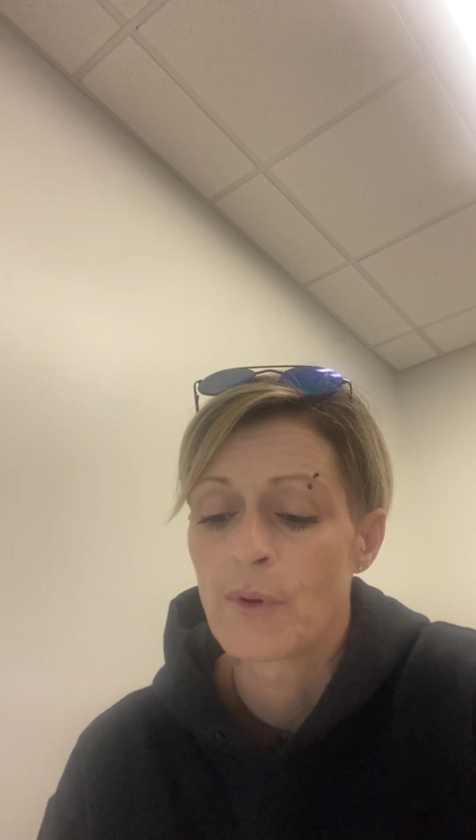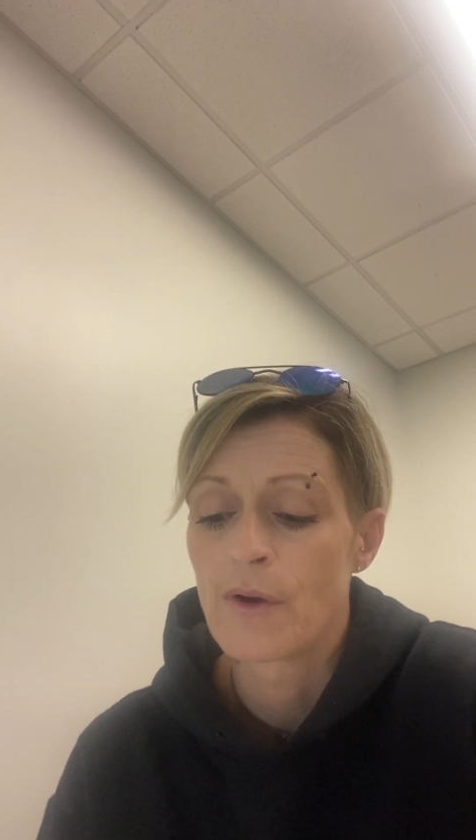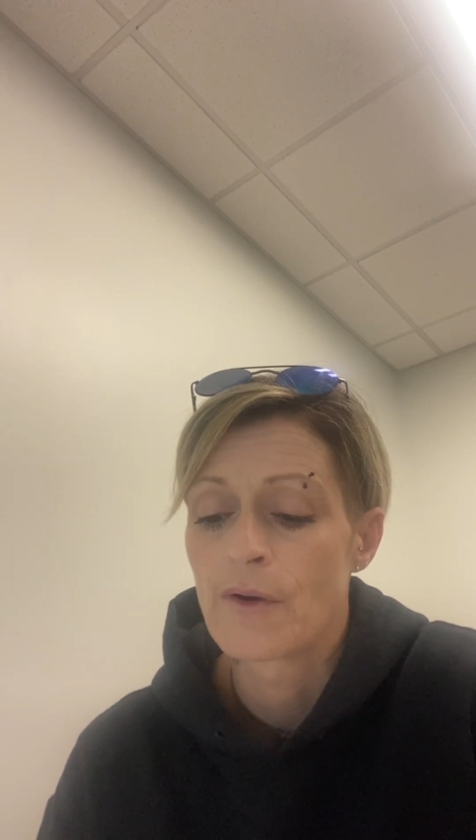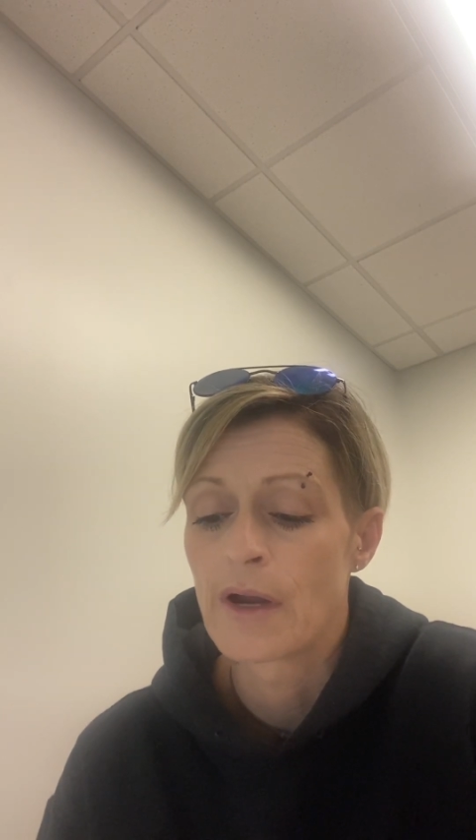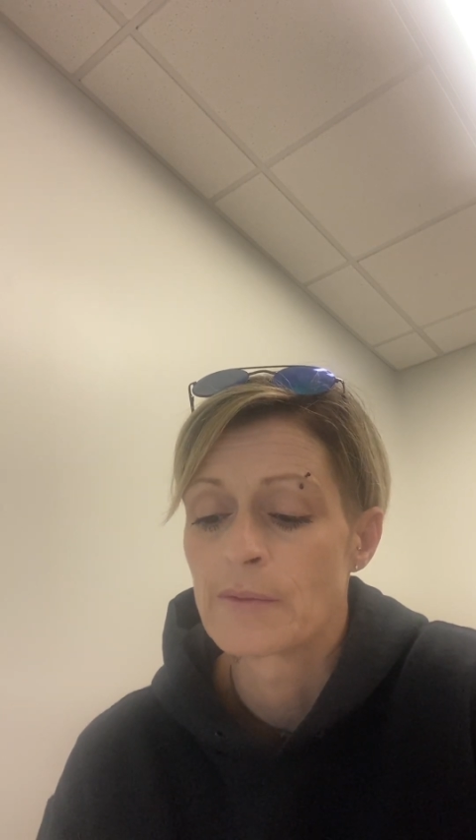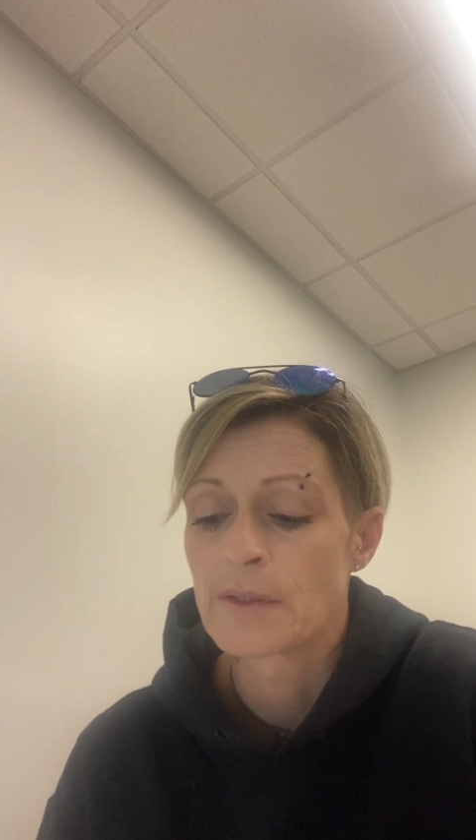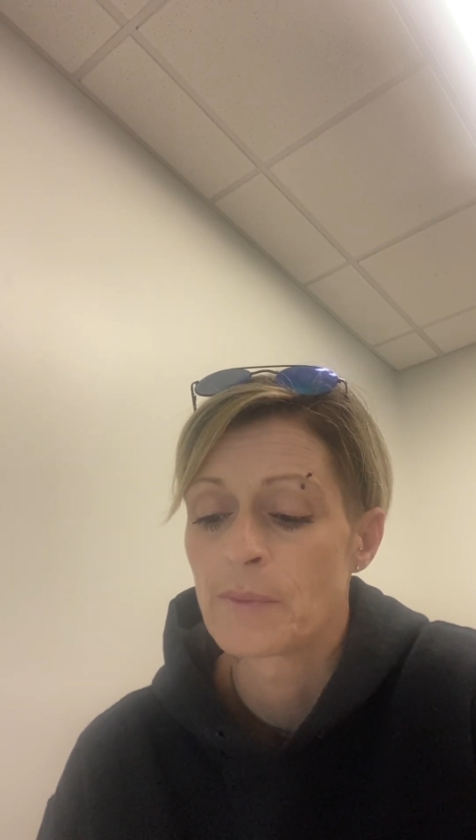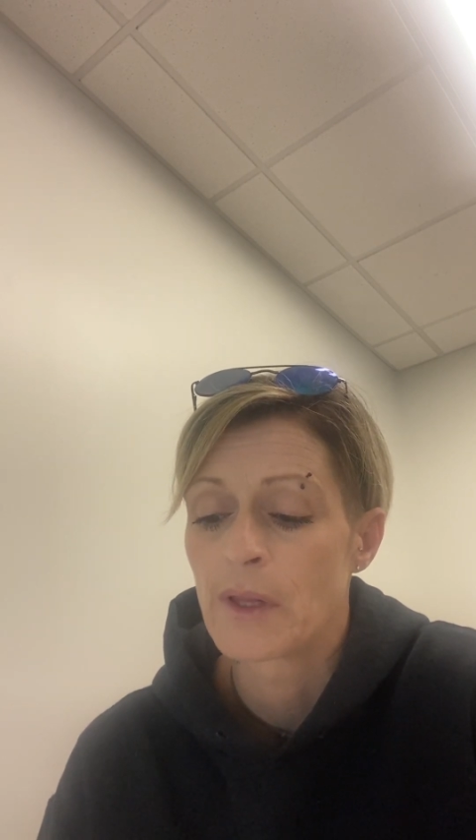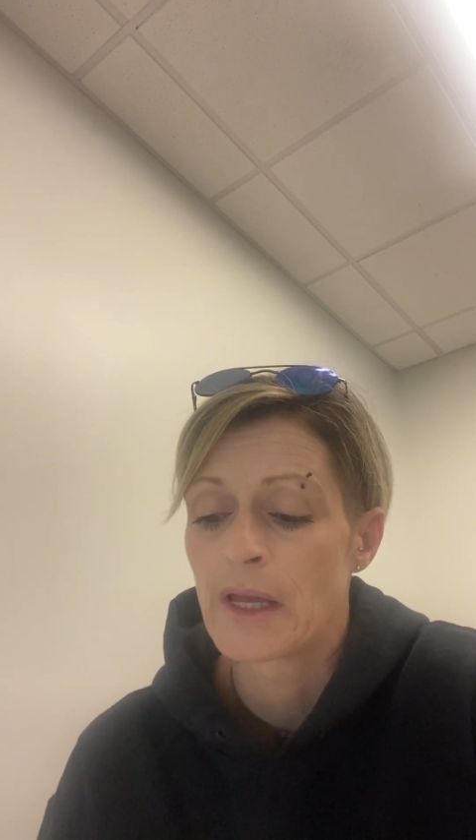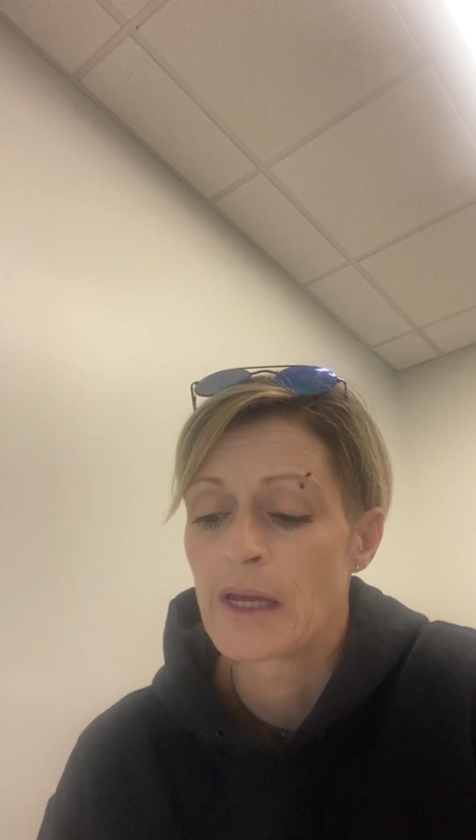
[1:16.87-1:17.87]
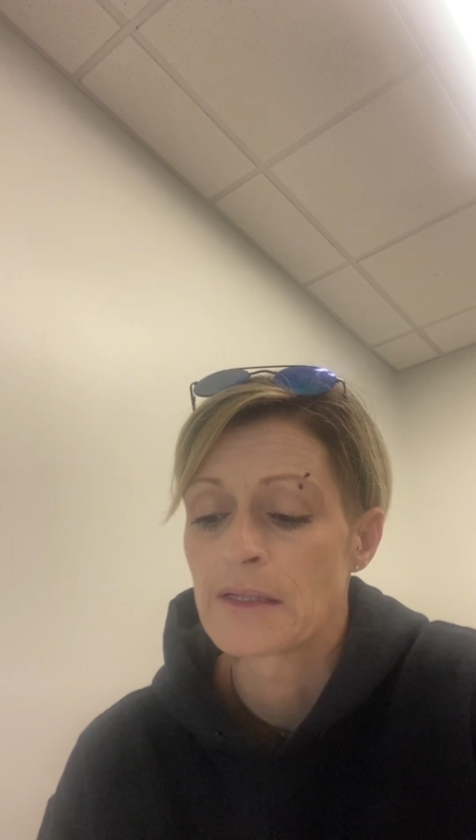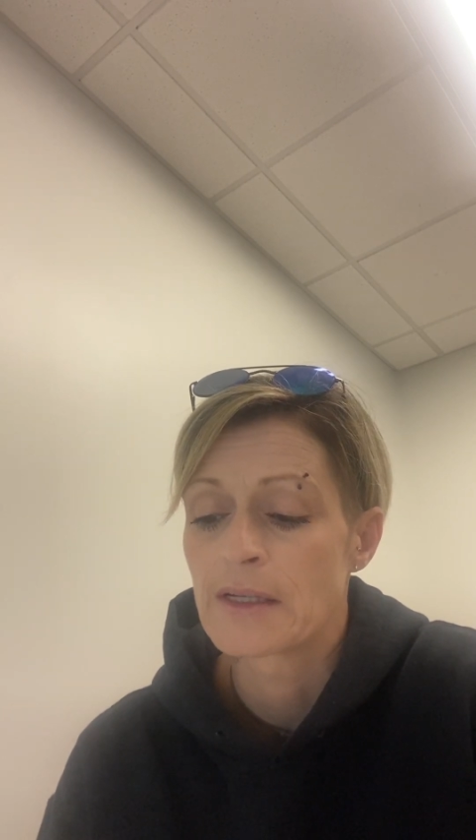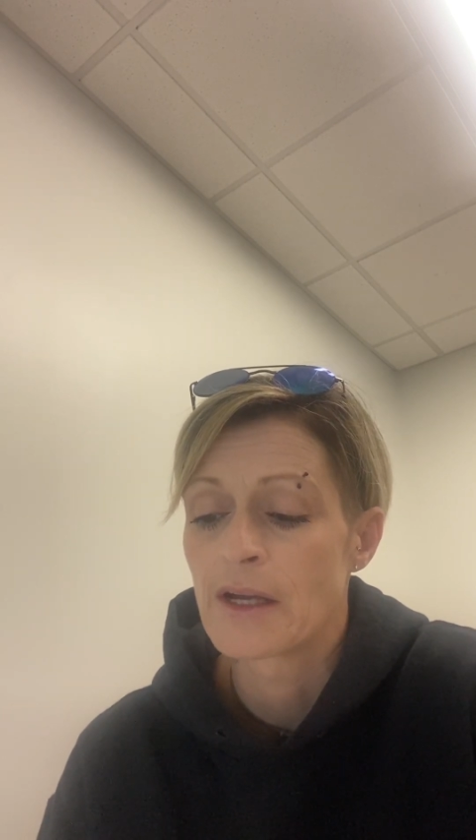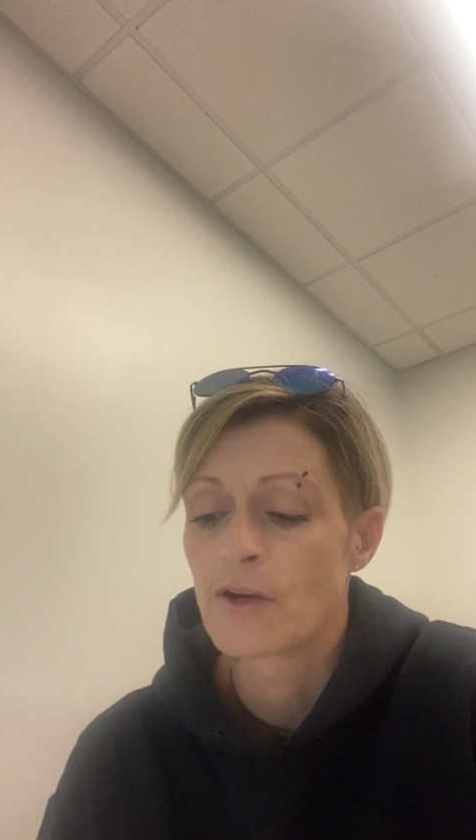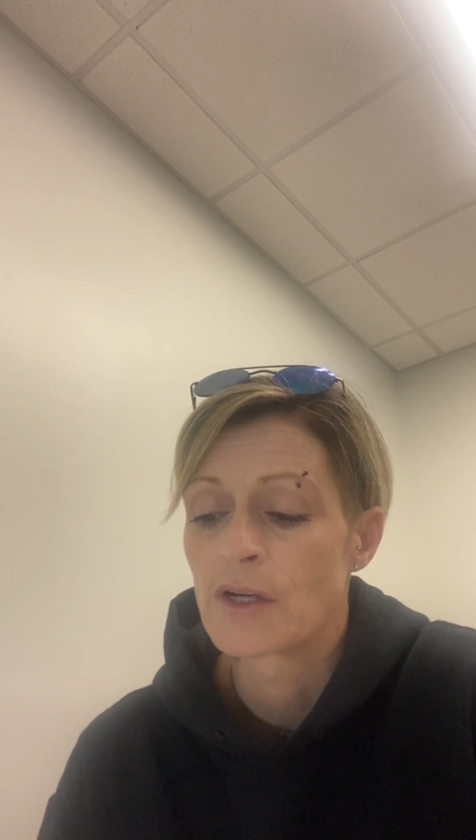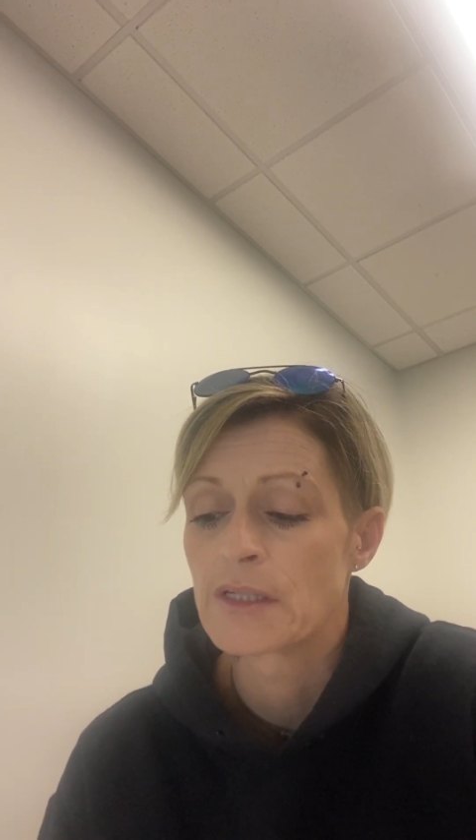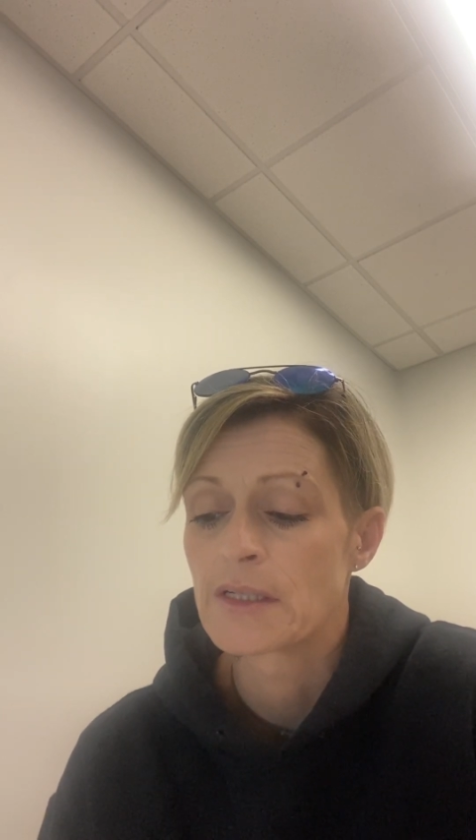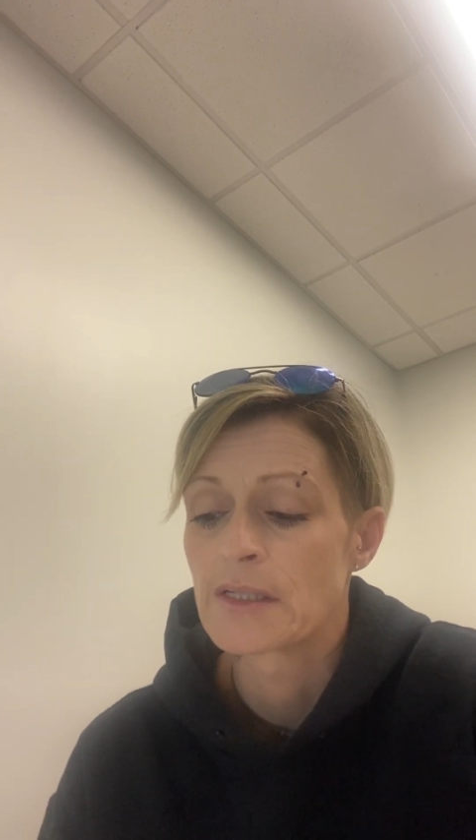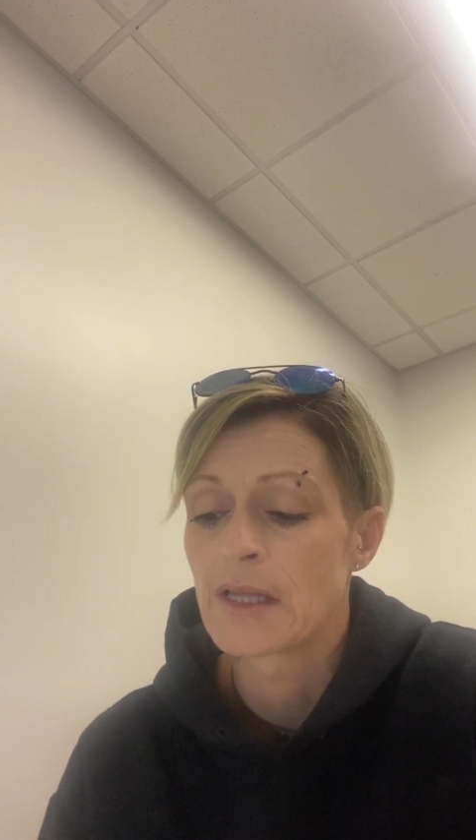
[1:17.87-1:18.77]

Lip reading: programs and plans increases